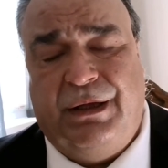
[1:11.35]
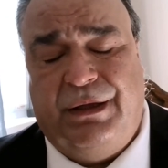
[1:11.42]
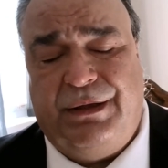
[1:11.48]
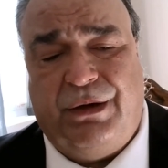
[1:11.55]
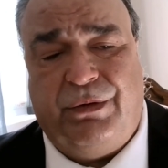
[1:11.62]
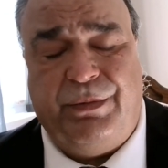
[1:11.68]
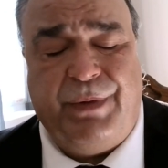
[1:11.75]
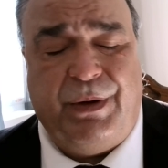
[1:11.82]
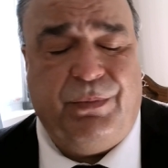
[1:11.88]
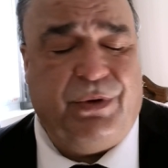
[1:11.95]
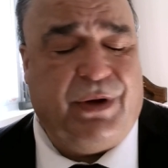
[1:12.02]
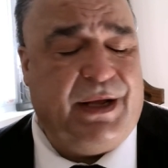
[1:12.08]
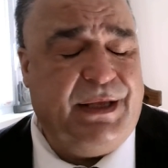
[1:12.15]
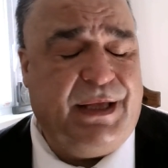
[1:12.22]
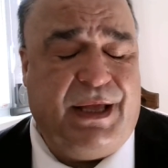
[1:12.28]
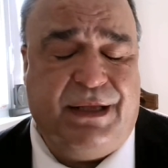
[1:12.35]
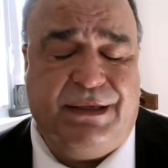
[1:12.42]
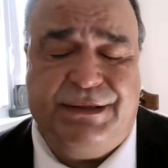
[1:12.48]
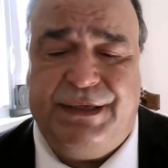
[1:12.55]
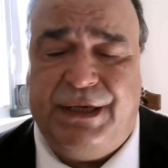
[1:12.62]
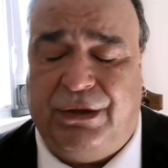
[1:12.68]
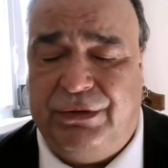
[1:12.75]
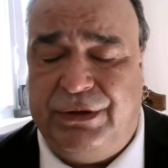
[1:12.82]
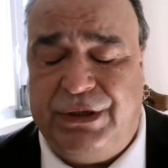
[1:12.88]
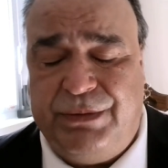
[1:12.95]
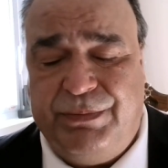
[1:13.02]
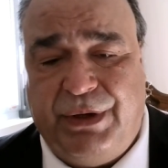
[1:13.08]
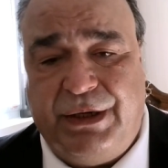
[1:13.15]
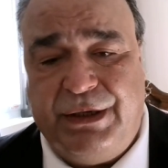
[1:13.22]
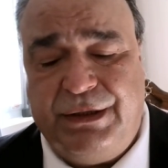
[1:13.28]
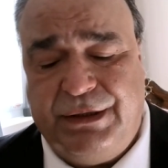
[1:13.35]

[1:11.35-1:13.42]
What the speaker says: Now remember, I can't tell anybody